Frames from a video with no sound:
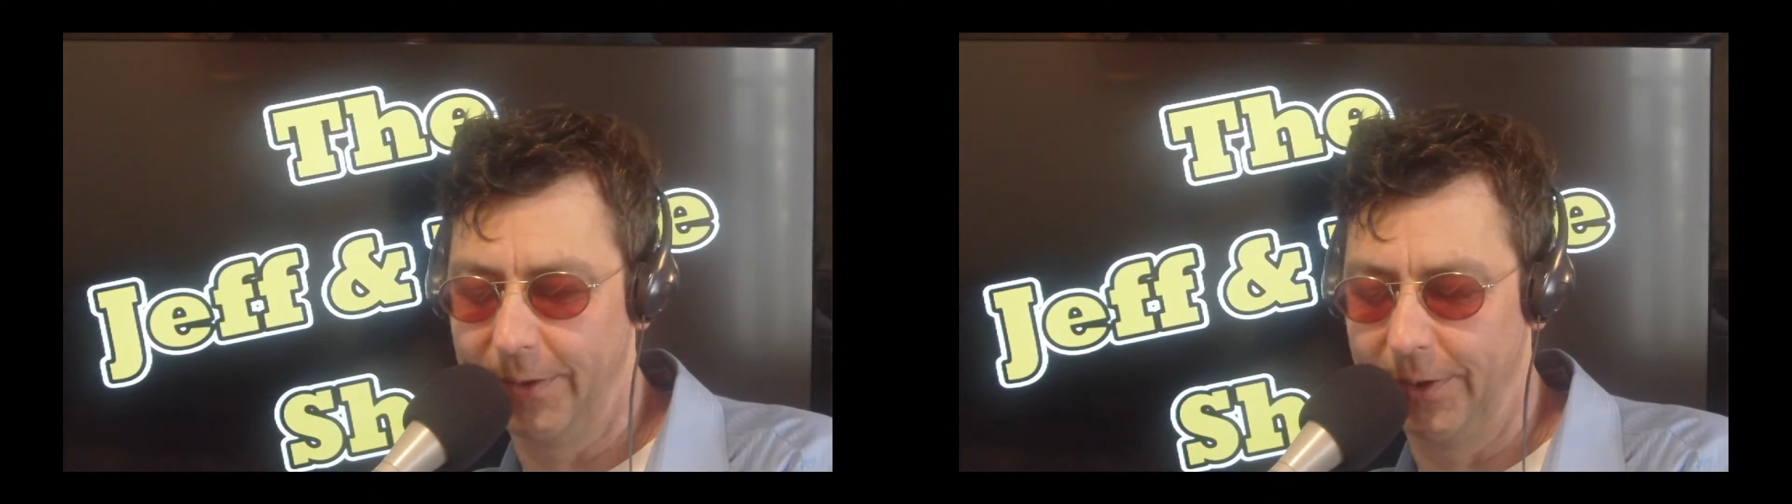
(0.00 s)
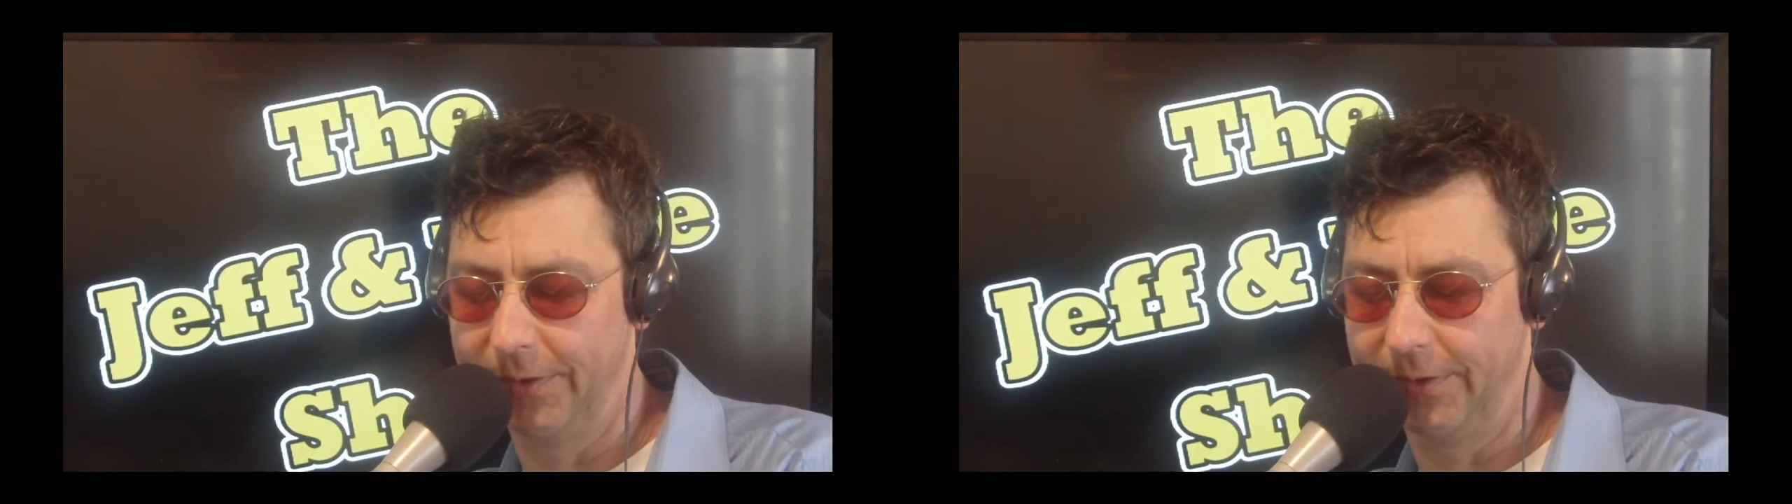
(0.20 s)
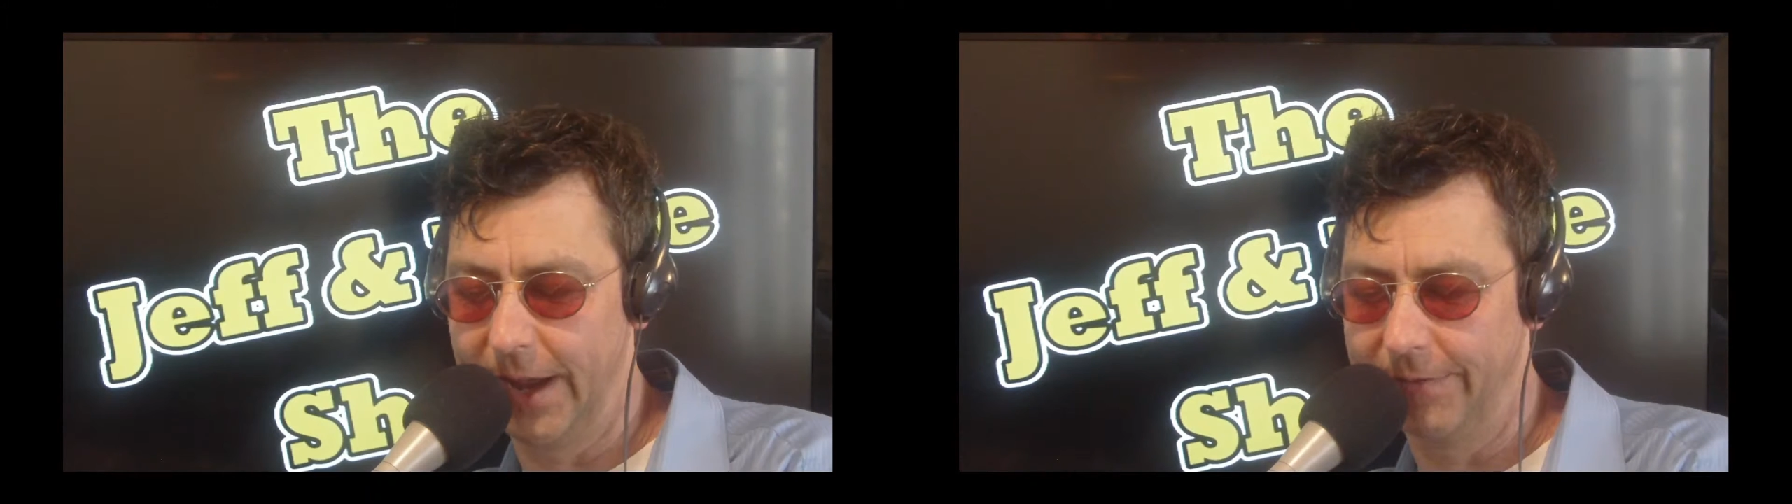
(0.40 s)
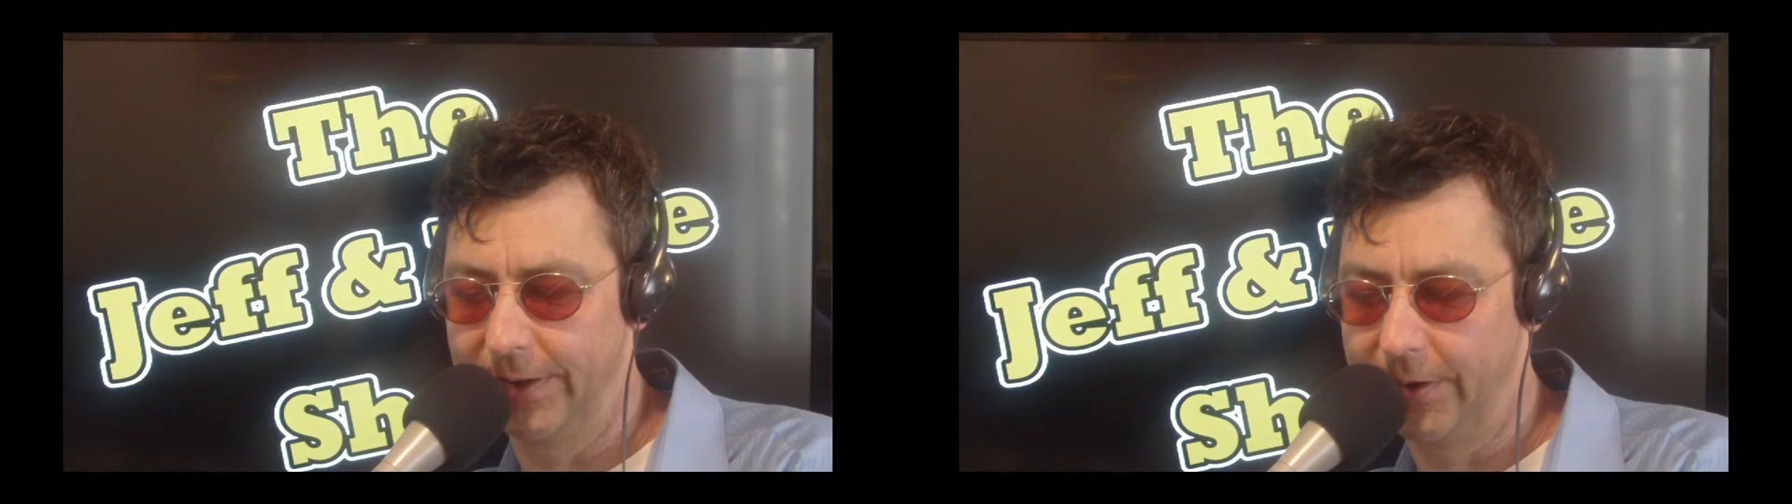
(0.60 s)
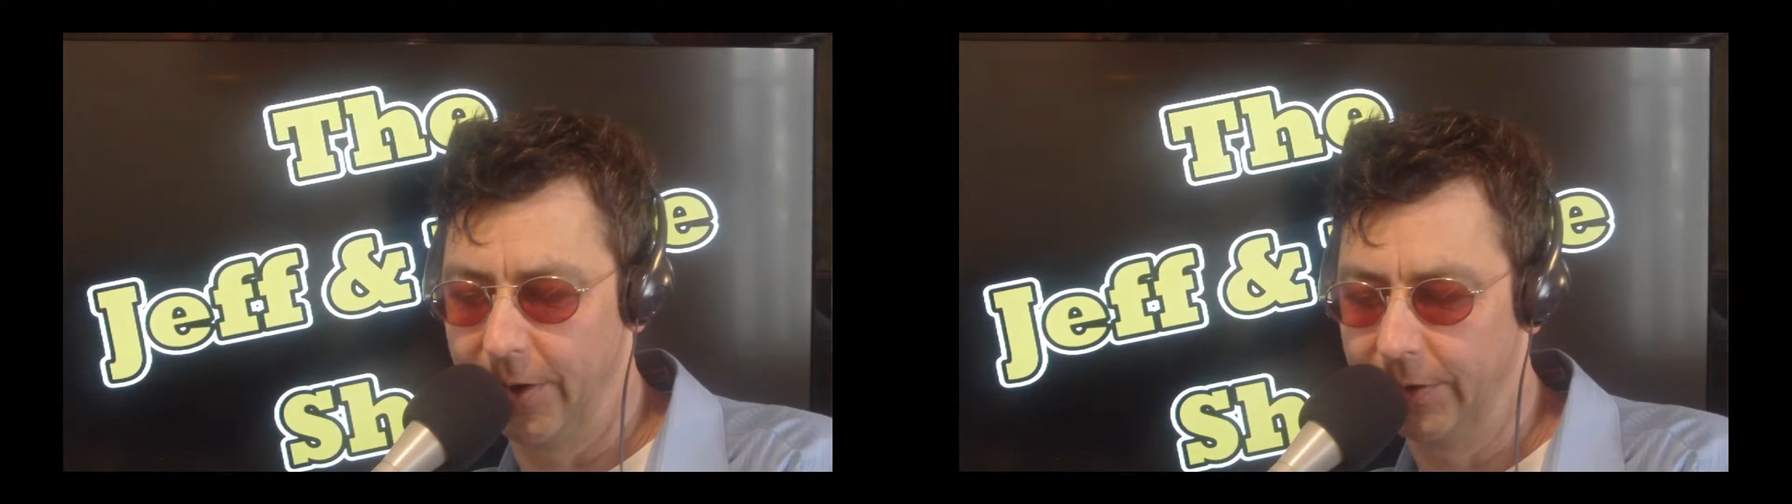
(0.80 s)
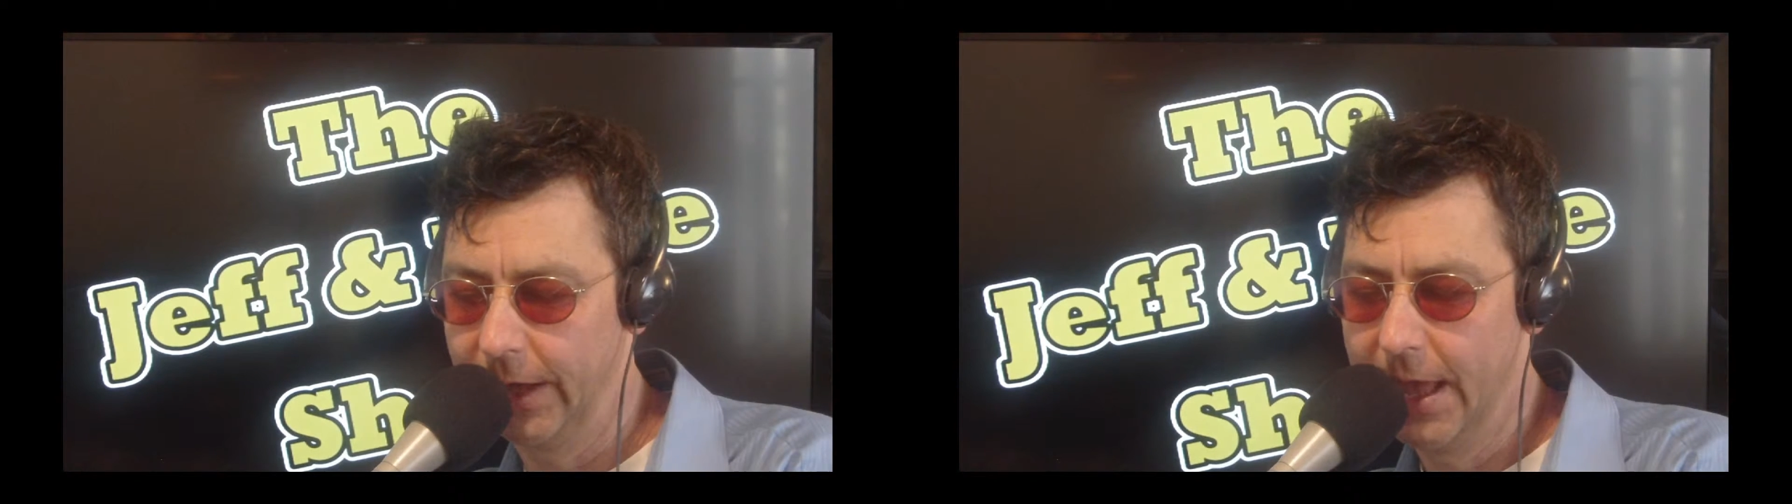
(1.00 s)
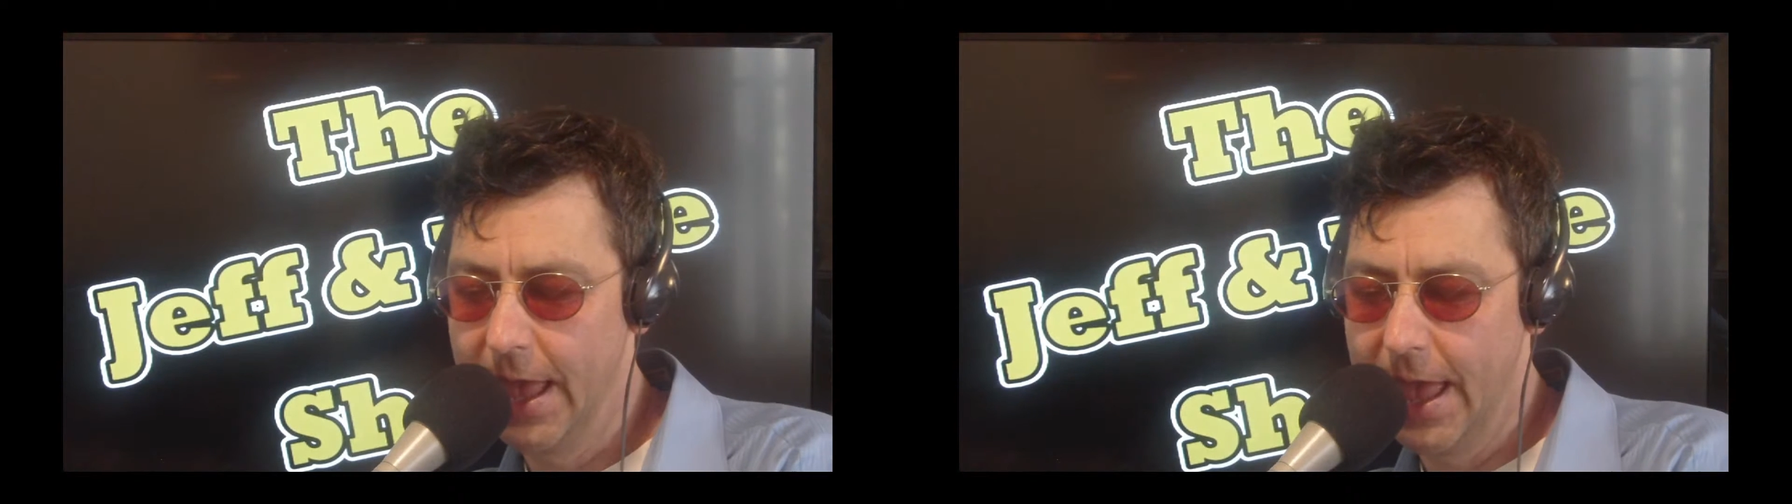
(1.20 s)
he was David Koch